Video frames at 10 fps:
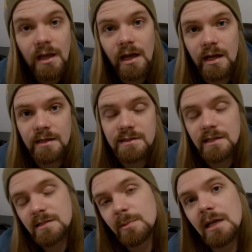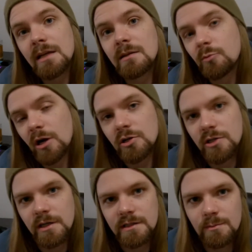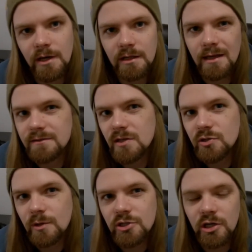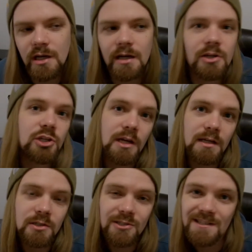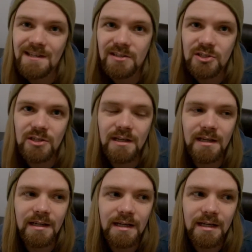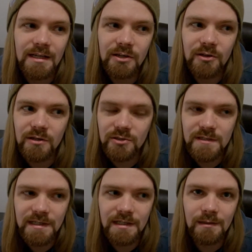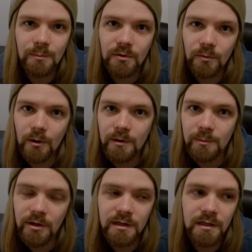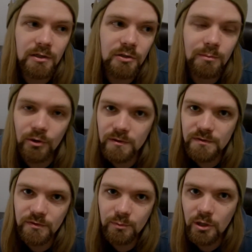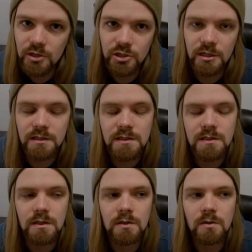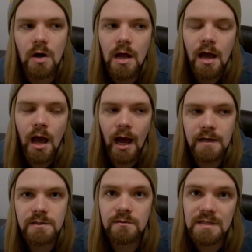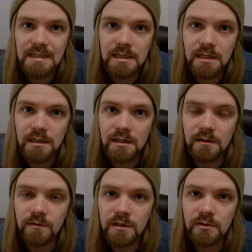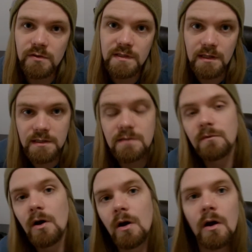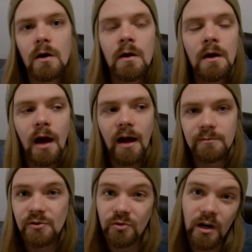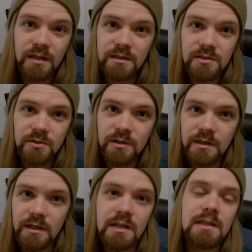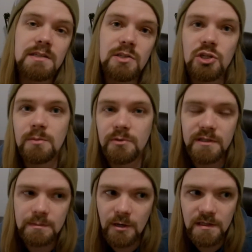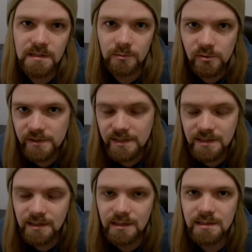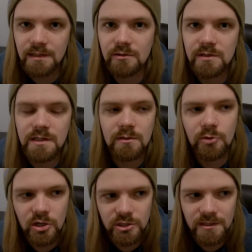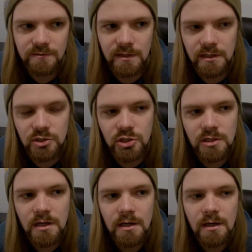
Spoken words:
And since beginning the project, my life situation kind of changed such that I couldn't just keep throwing money at new parts for the project. So, as you've seen in the videos thus far, I've been trying to do it as cheaply as possible, and that's going to continue until the project's finished.